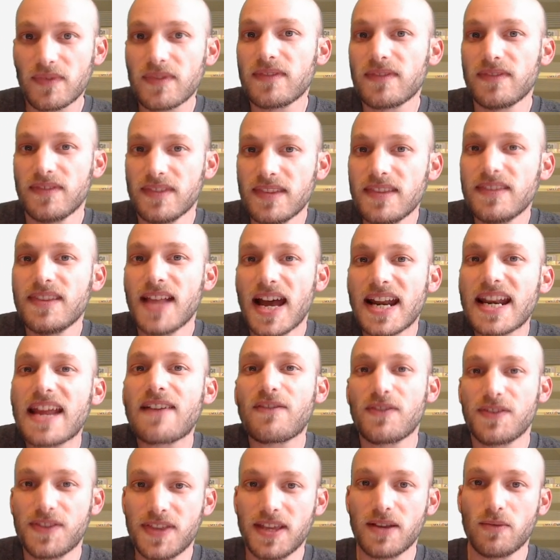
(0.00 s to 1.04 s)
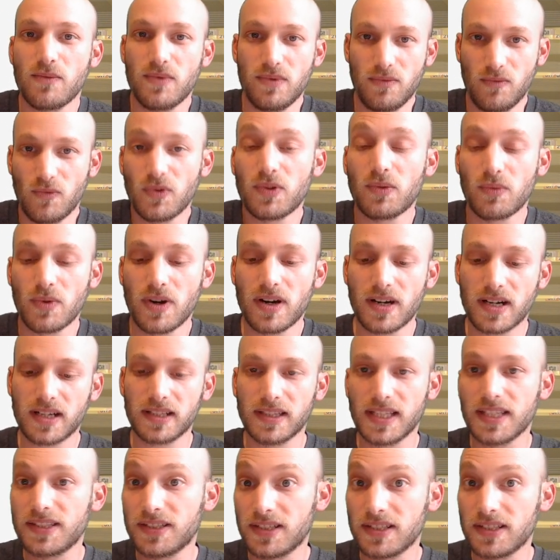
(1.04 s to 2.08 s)
not everything would work.
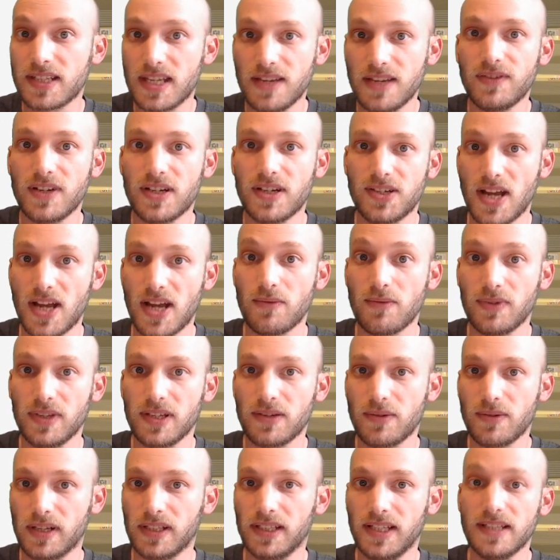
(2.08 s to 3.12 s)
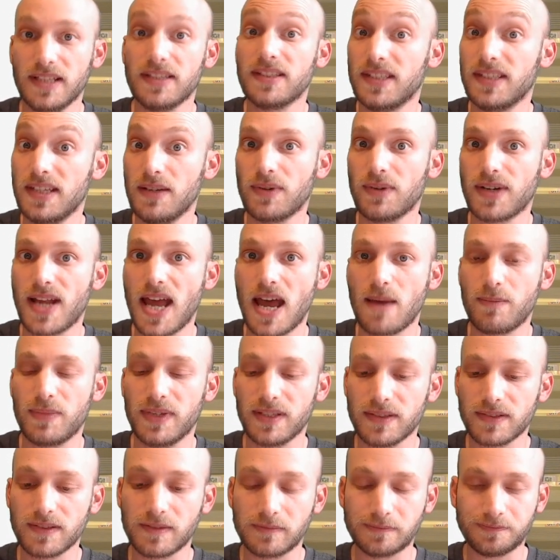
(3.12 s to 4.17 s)
Let's just give it a shot really quickly and see what
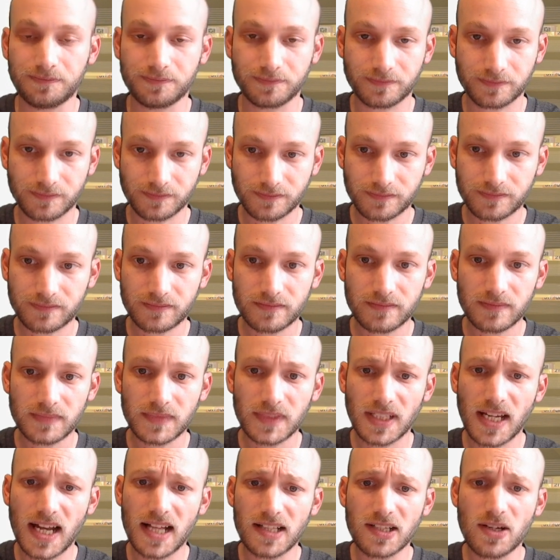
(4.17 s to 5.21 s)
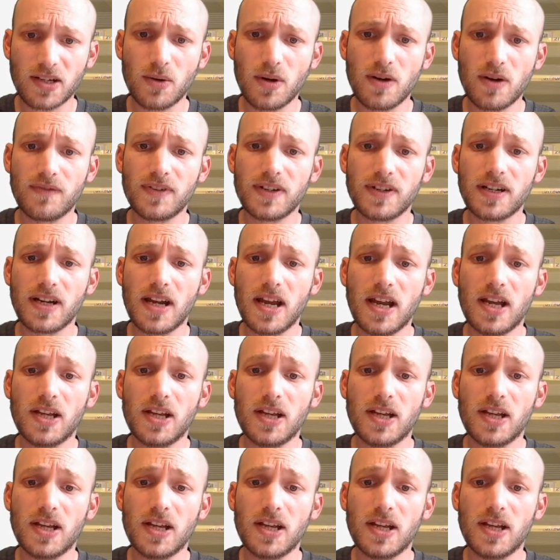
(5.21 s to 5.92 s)
happens. I'll go over